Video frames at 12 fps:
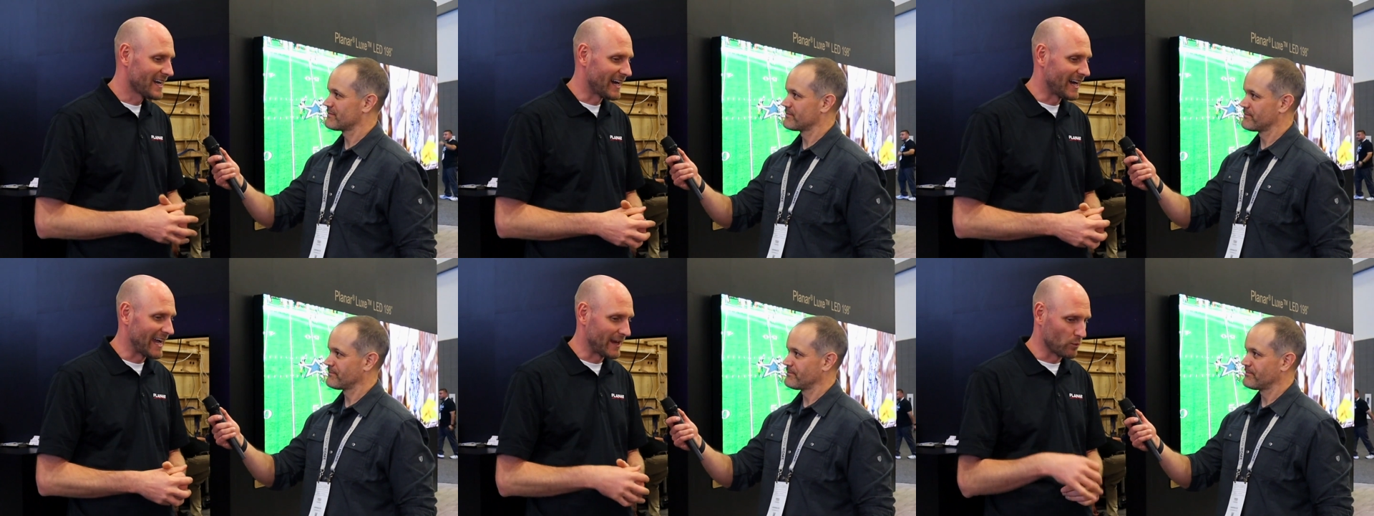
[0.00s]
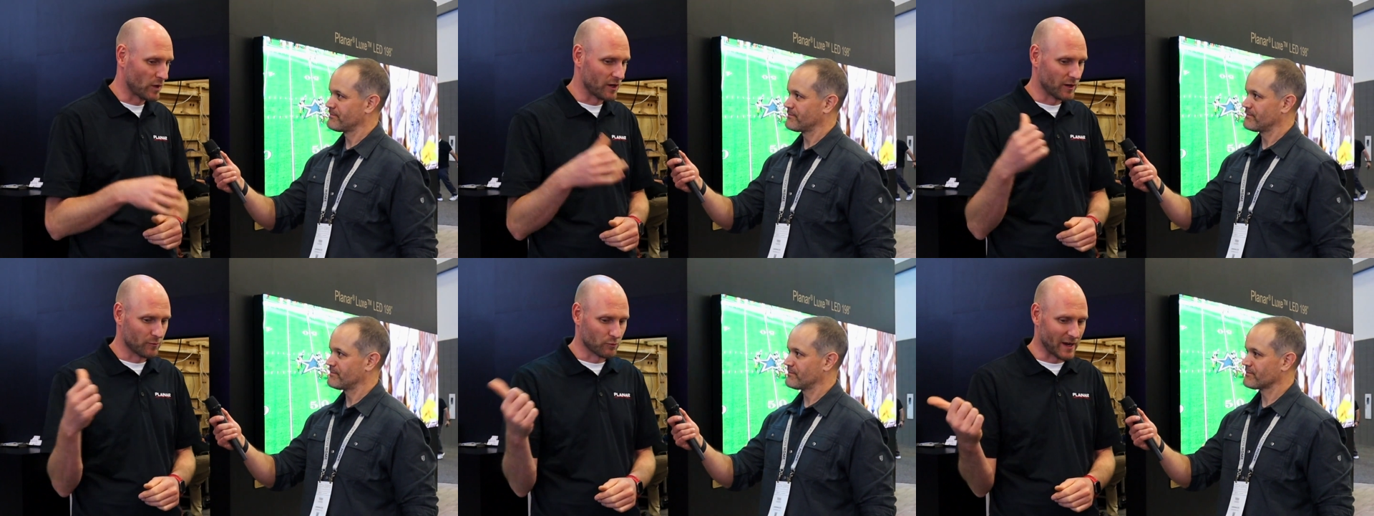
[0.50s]
Speaker 1: Uh, and
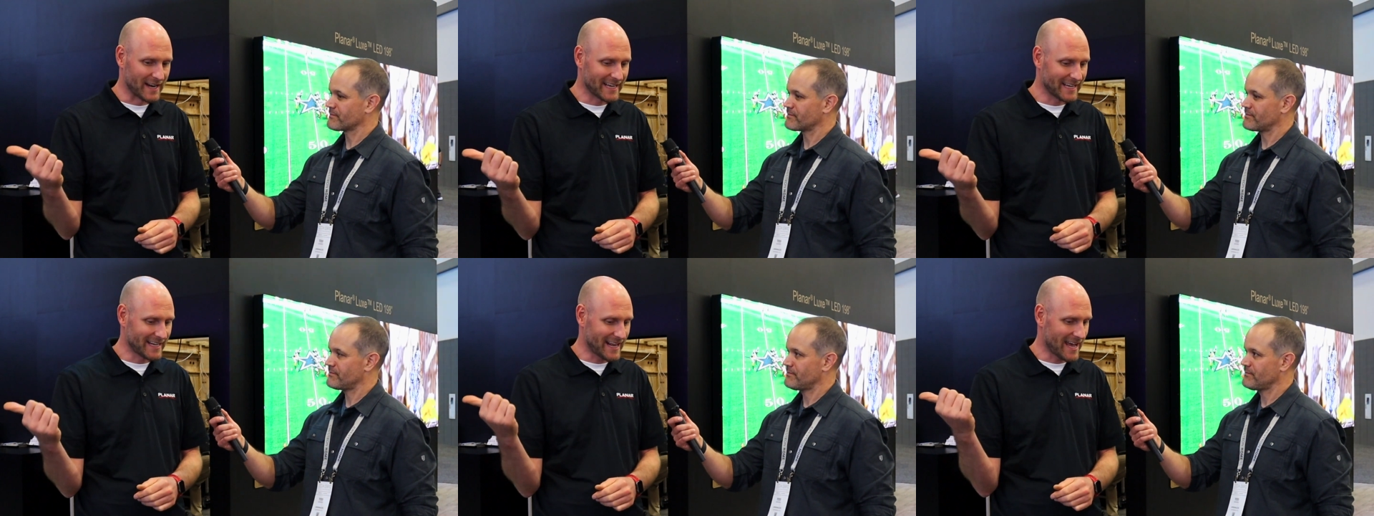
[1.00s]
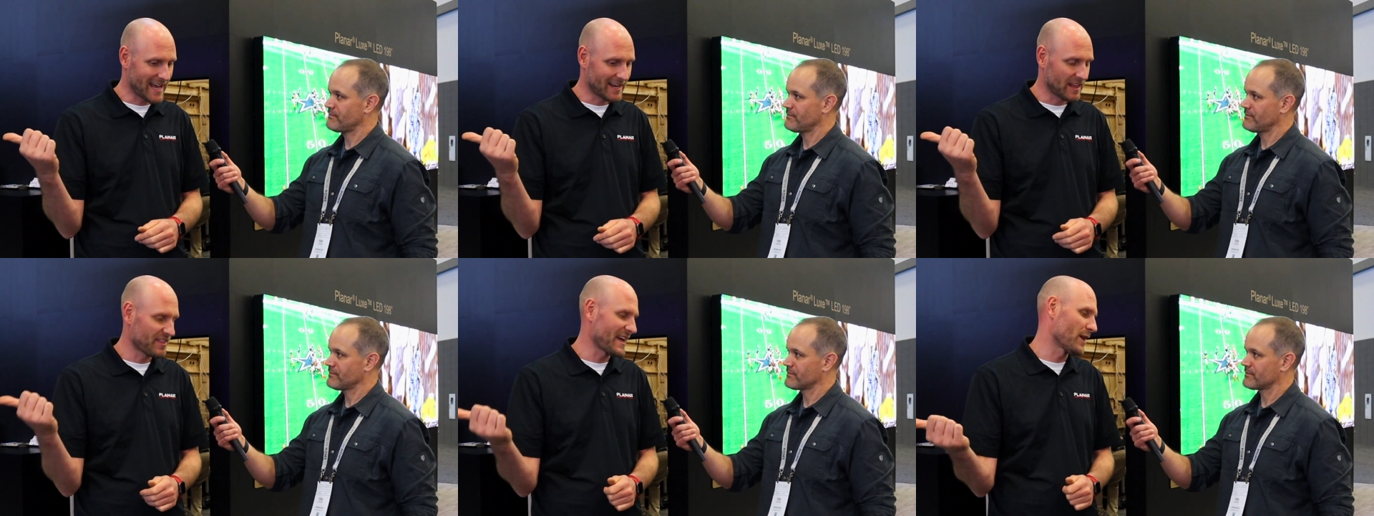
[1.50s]
we're running it at
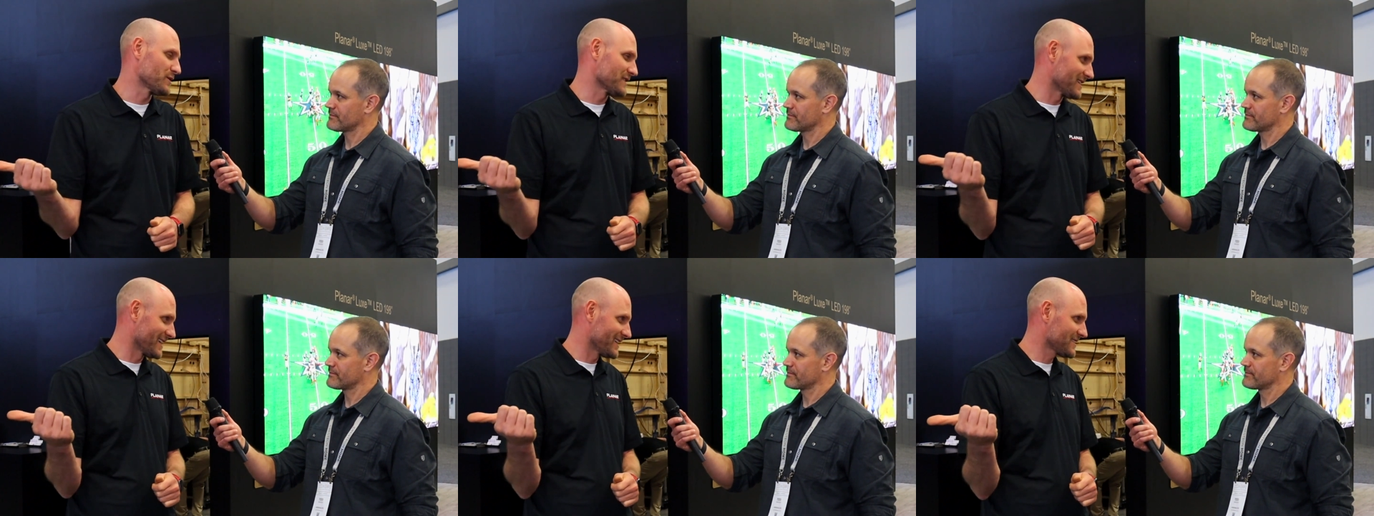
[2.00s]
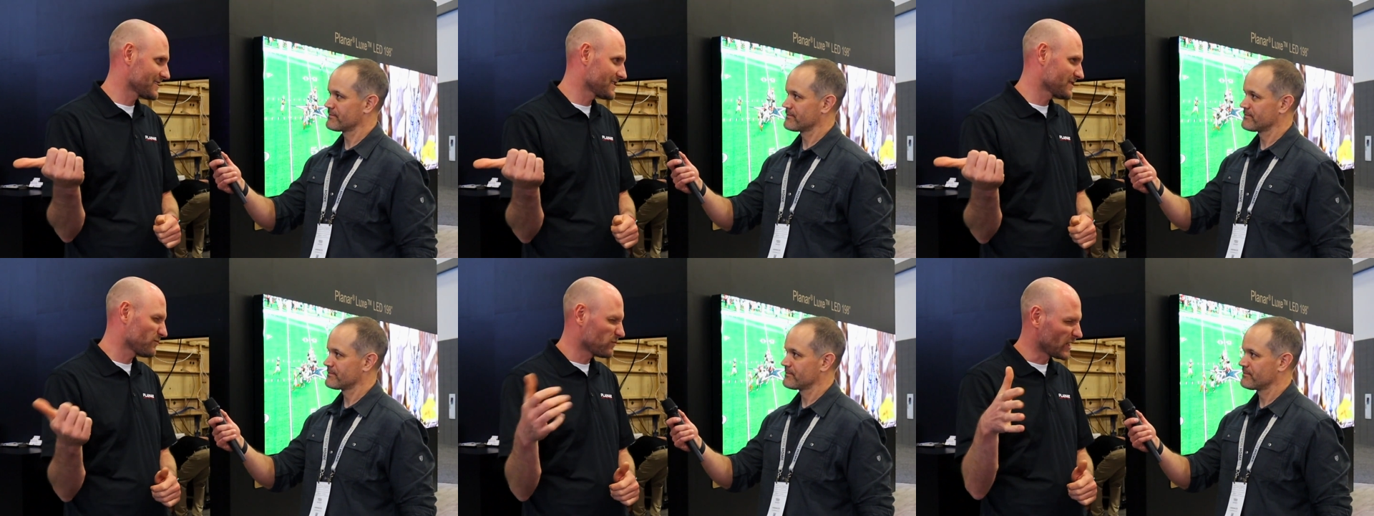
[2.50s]
a thousand
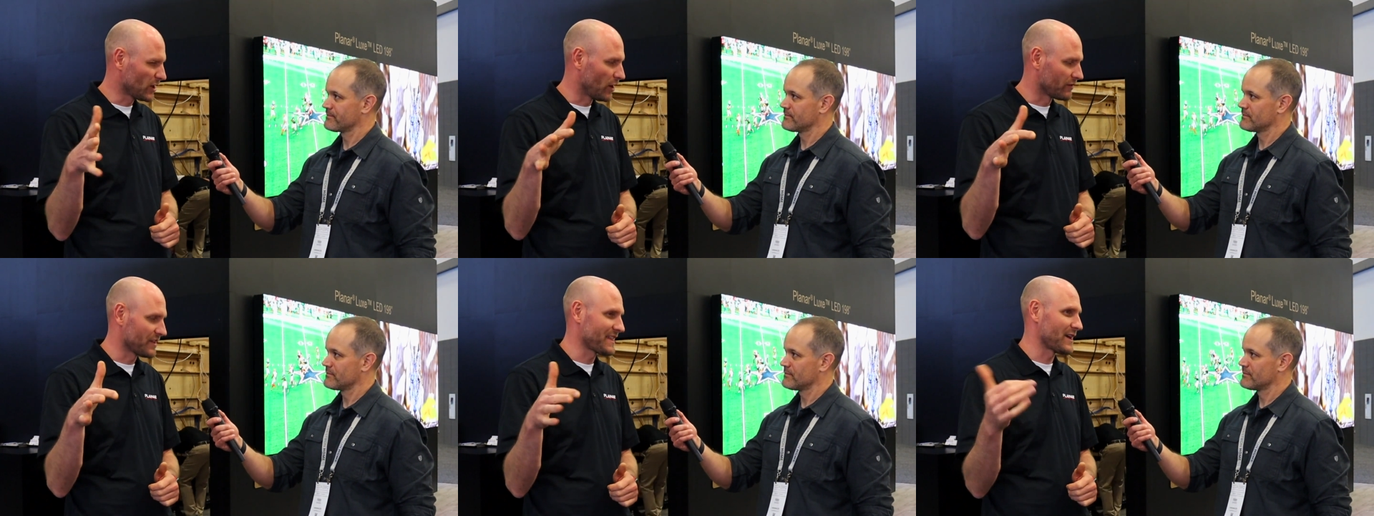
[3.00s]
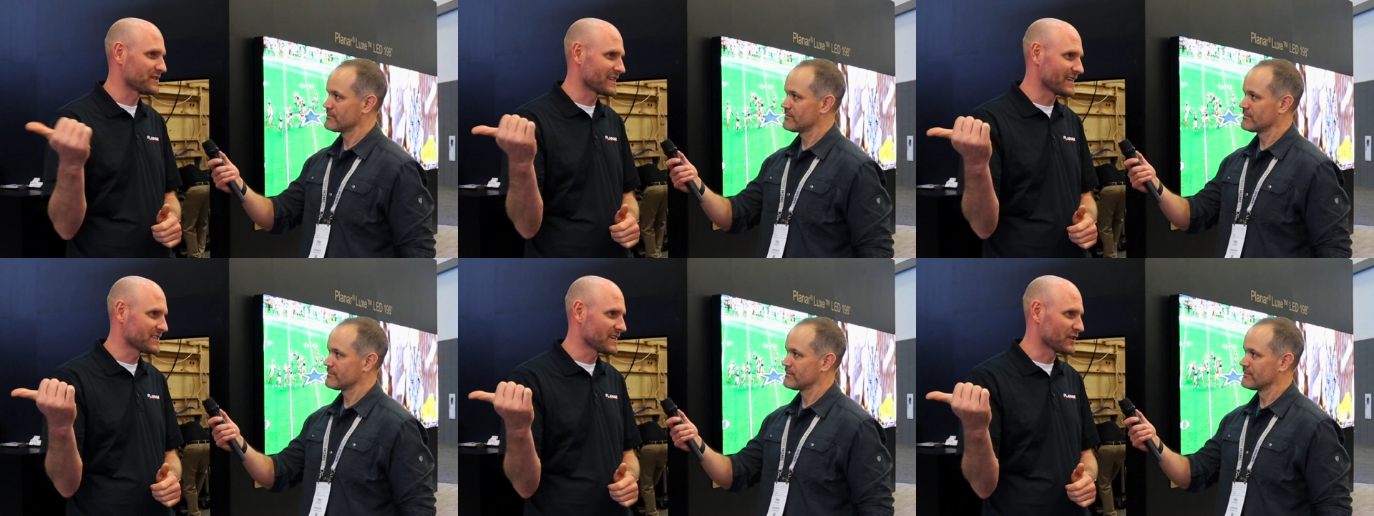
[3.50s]
nits, a little over a thousand nits